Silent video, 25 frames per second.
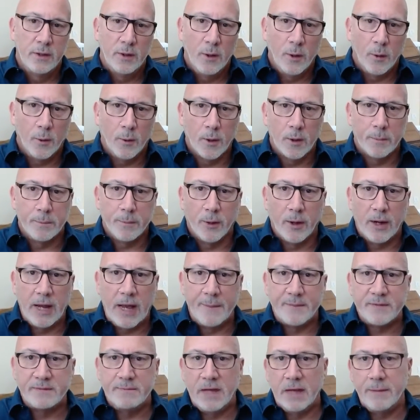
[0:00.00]
or
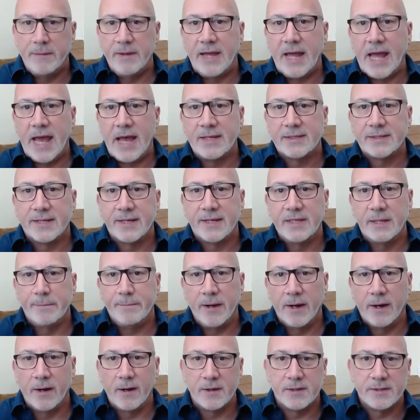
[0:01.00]
perhaps maybe asking the
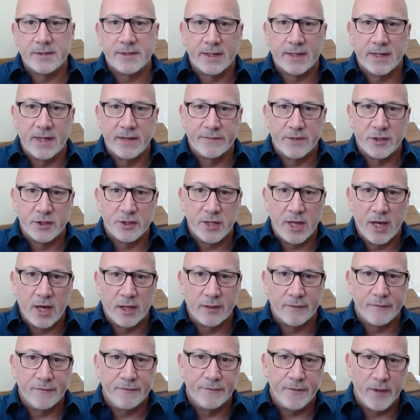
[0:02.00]
parents to give the
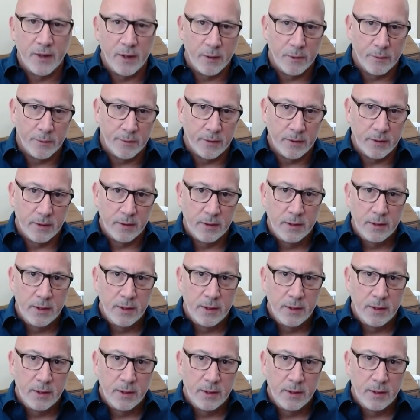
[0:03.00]
child a phone